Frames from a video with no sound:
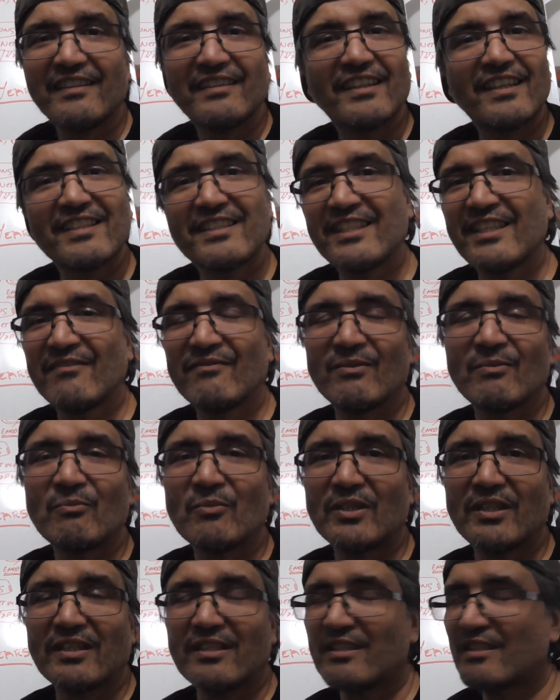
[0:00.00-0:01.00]
that's even
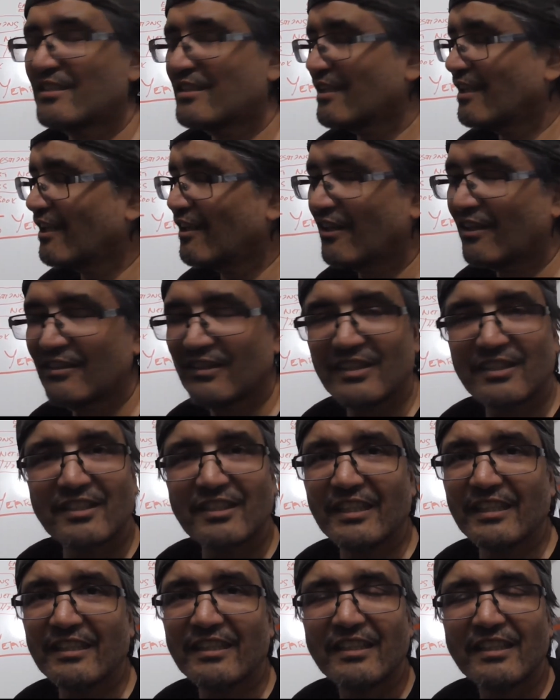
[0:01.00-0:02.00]
worse,
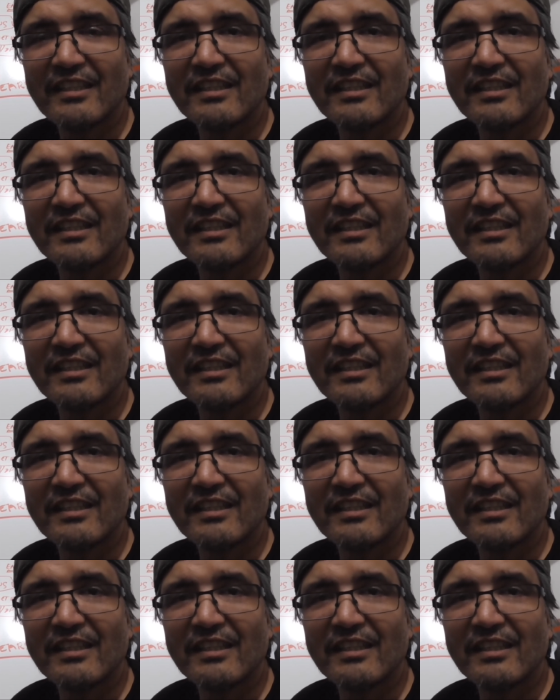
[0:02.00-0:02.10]
honestly.